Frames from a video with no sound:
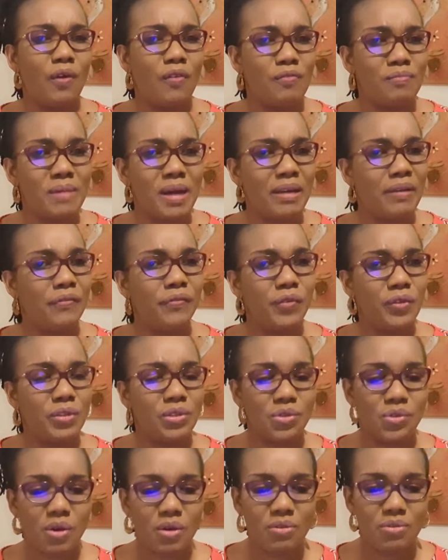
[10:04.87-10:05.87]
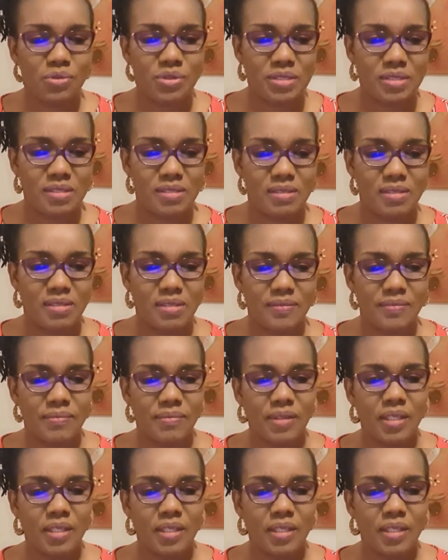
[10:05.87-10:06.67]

of marrying for the wrong reasons.